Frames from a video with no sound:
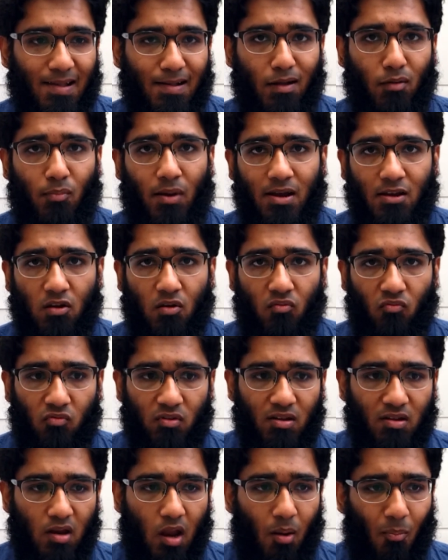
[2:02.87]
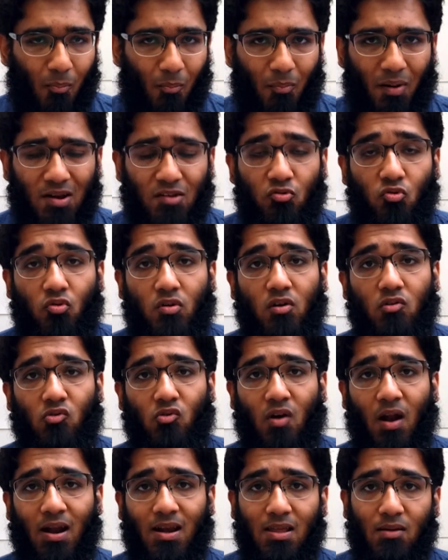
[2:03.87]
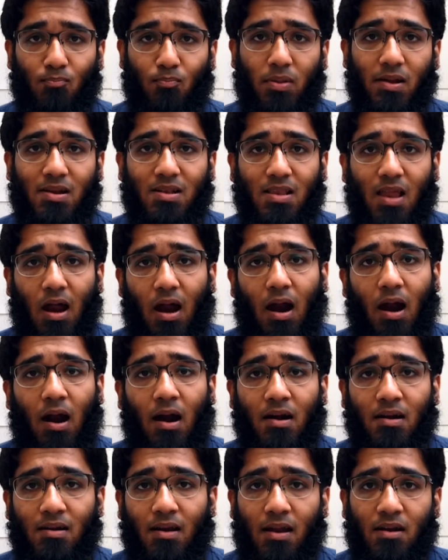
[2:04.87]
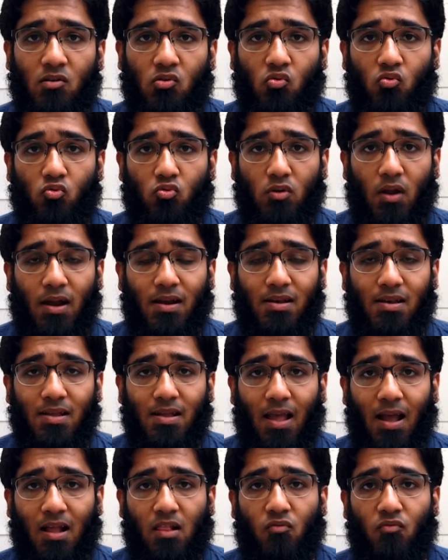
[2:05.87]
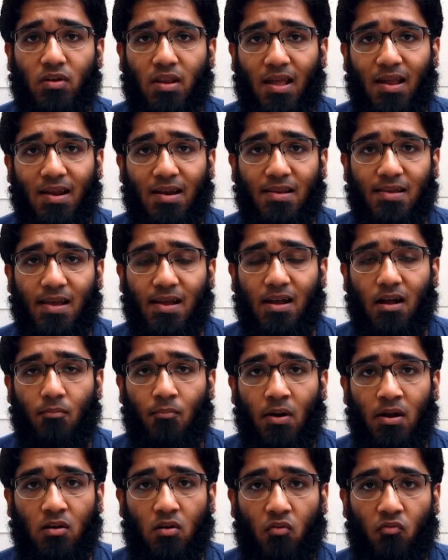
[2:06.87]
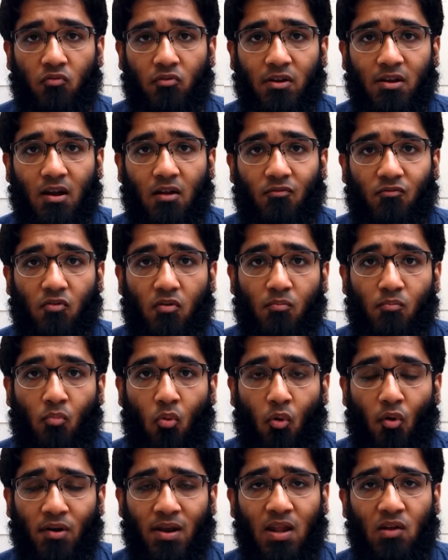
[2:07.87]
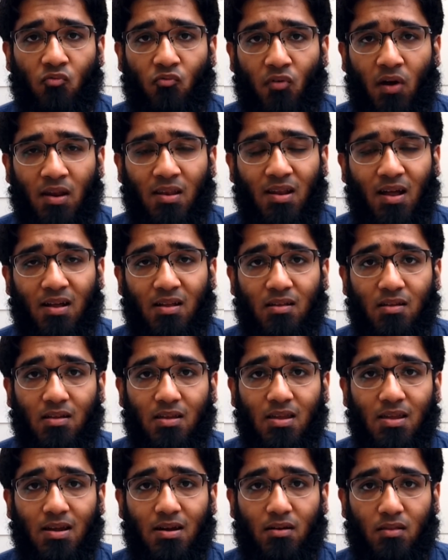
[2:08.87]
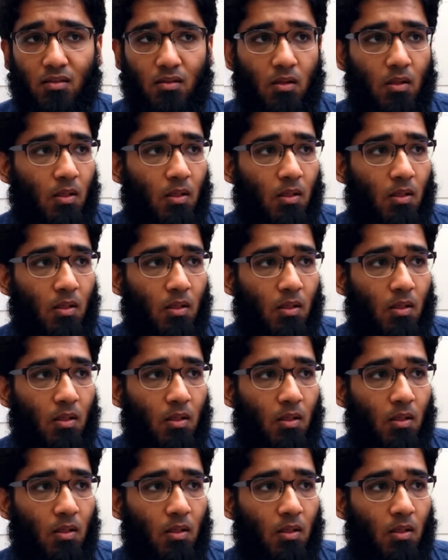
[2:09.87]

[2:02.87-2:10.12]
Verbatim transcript: GB of VRAM, but you can already pick the R9 290X with 8 GB of VRAM for more than 1 year